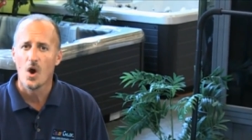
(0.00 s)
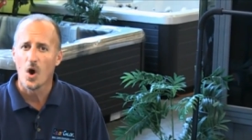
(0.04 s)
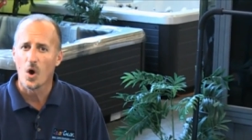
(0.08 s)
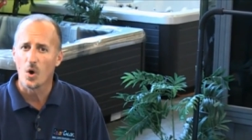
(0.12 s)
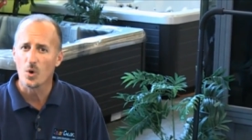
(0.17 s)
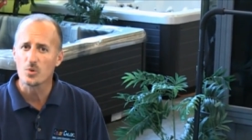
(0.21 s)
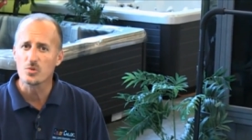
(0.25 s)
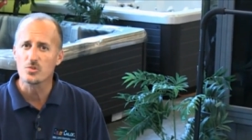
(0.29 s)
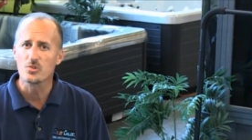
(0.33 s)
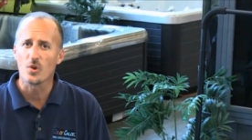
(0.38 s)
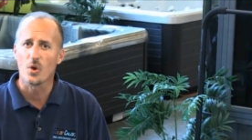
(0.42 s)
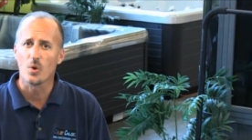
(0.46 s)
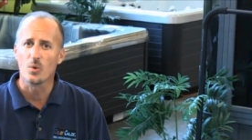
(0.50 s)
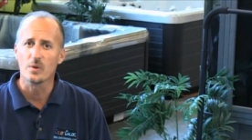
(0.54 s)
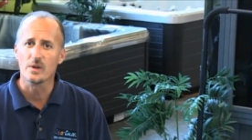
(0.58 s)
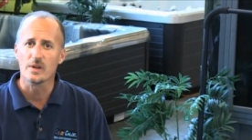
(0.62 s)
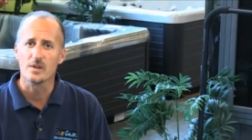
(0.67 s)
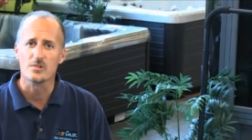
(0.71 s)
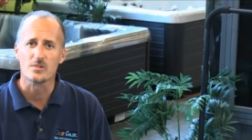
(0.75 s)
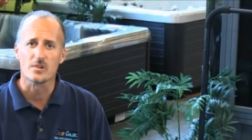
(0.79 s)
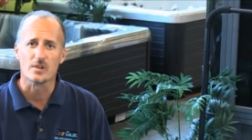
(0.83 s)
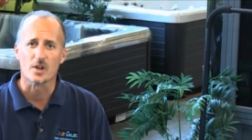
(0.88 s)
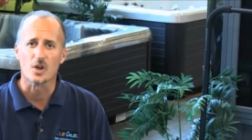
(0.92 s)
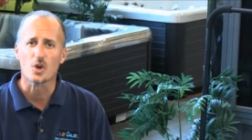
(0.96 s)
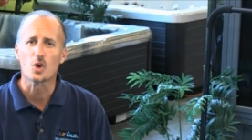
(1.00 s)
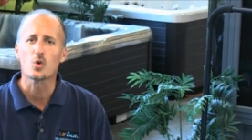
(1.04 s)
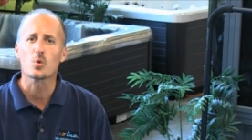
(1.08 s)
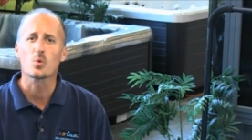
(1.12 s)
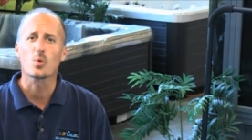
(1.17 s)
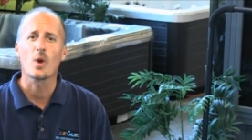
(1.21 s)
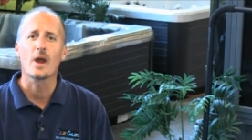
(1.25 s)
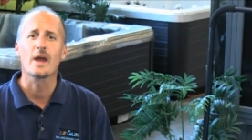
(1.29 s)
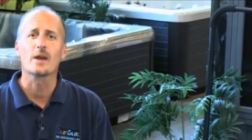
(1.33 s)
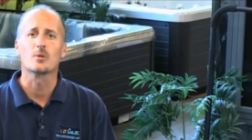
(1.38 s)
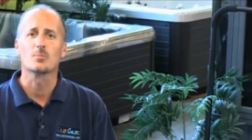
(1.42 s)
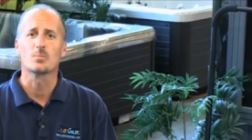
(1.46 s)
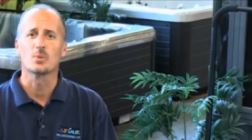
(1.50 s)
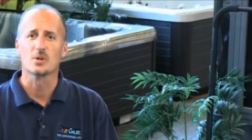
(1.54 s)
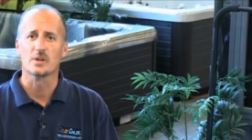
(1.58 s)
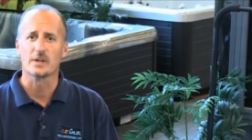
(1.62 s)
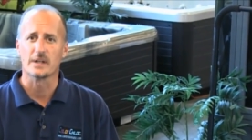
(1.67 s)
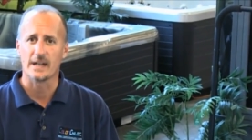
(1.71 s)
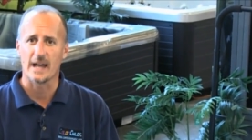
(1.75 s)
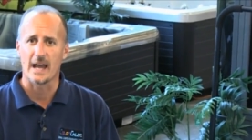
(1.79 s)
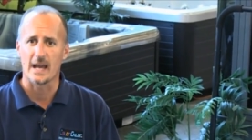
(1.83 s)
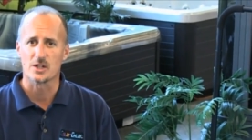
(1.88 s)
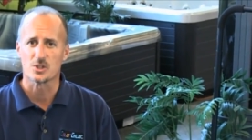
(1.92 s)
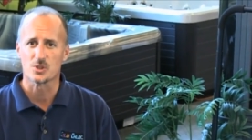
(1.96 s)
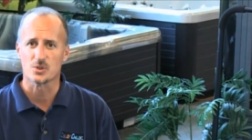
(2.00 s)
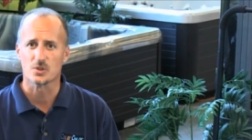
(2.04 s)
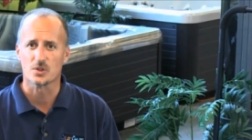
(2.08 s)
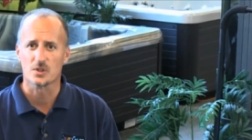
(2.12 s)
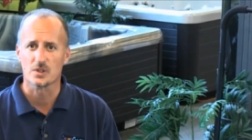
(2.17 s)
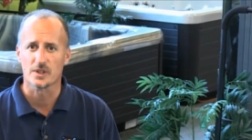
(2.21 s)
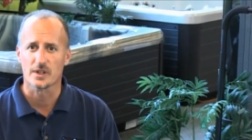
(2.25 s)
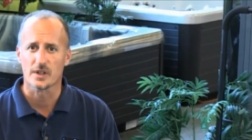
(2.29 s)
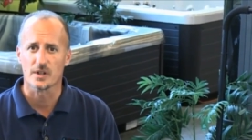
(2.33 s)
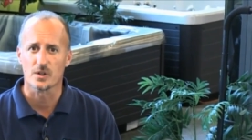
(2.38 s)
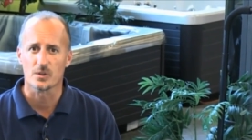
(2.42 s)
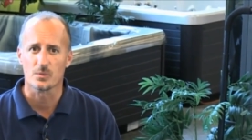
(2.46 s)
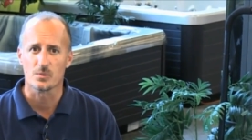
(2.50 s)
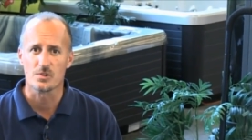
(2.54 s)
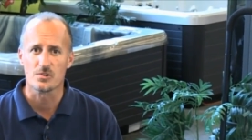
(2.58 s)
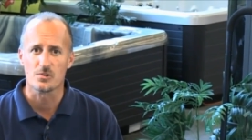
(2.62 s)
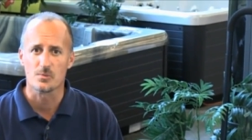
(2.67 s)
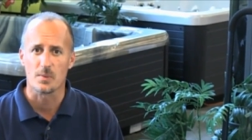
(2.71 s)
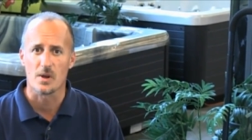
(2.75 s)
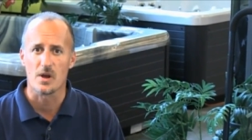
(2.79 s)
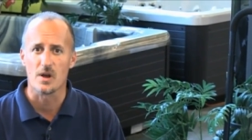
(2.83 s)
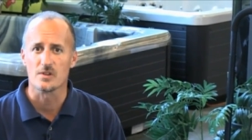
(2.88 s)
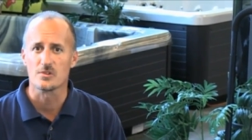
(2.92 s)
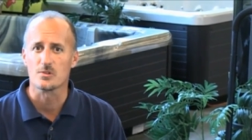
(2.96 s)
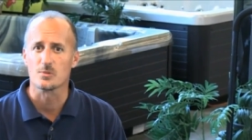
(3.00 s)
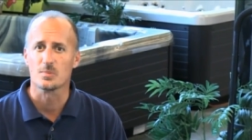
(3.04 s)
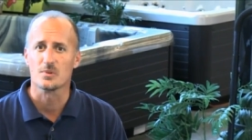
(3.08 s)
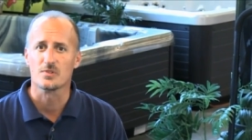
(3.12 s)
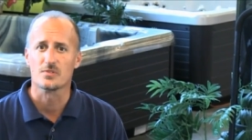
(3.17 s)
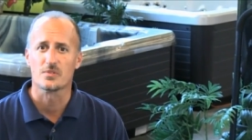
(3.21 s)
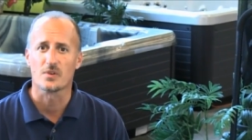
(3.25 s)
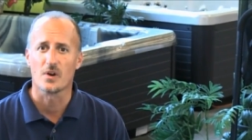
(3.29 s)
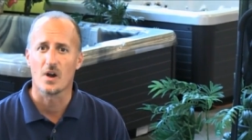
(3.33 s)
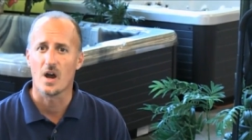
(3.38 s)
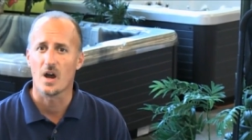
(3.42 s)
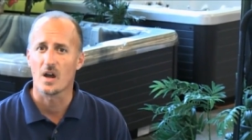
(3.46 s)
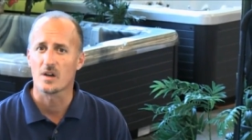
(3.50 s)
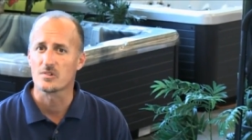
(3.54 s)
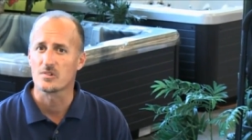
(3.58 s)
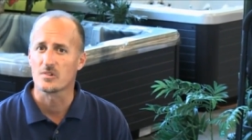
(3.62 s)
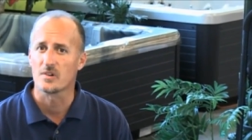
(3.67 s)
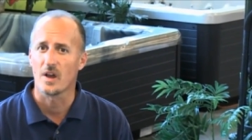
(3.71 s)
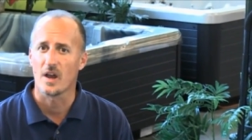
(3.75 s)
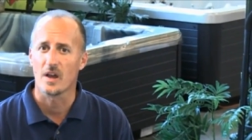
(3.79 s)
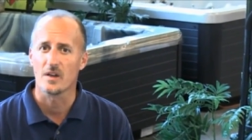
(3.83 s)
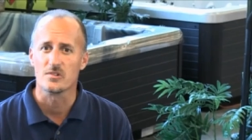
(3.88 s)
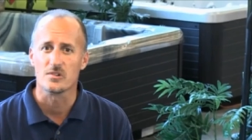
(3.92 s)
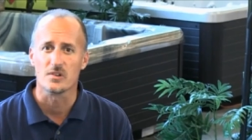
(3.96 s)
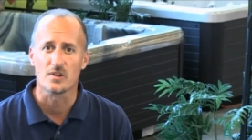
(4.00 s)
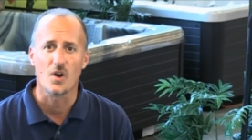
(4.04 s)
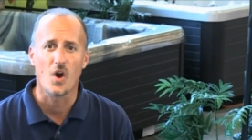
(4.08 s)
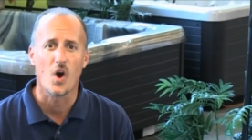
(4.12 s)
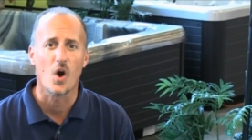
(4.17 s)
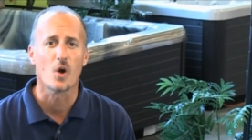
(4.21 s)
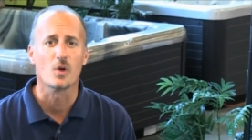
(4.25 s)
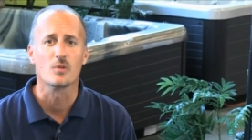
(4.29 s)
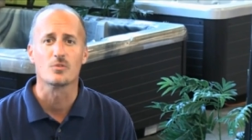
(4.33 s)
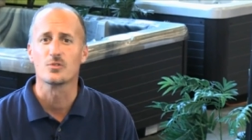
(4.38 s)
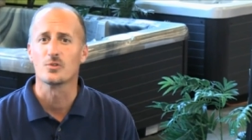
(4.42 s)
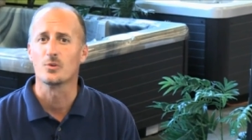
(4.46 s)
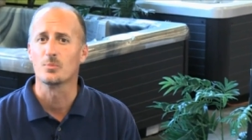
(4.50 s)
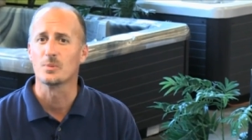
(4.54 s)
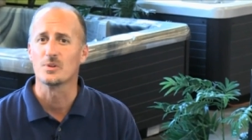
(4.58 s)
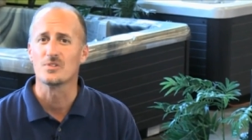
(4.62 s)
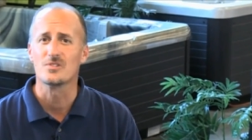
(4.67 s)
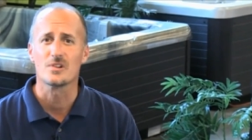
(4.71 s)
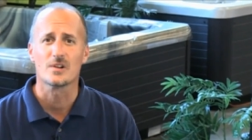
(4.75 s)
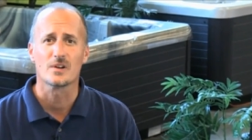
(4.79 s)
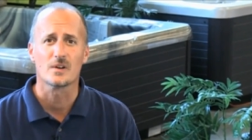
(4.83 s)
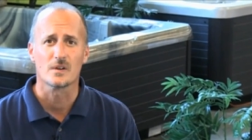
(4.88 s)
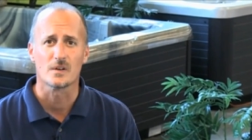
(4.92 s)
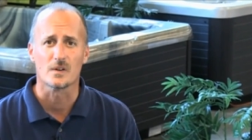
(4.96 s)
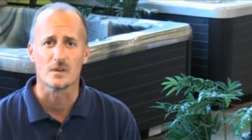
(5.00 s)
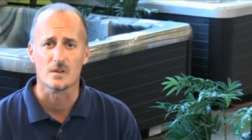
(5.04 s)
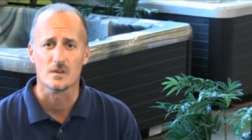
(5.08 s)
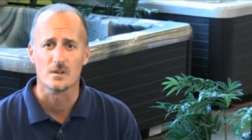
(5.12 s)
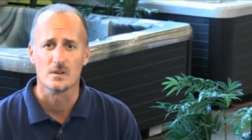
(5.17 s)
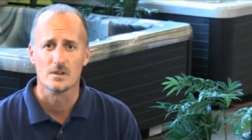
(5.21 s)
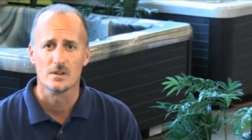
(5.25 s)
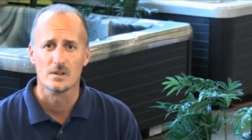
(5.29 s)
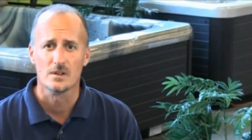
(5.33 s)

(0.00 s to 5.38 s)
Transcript: Ozone is an incredible and natural cleaner responsible for oxidizing harmful material.